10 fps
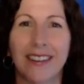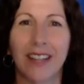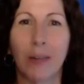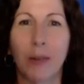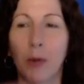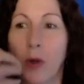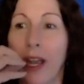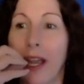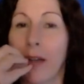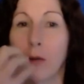Like
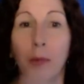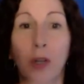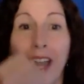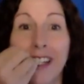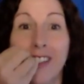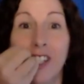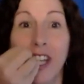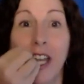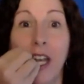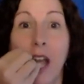we put
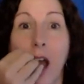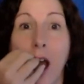energy in.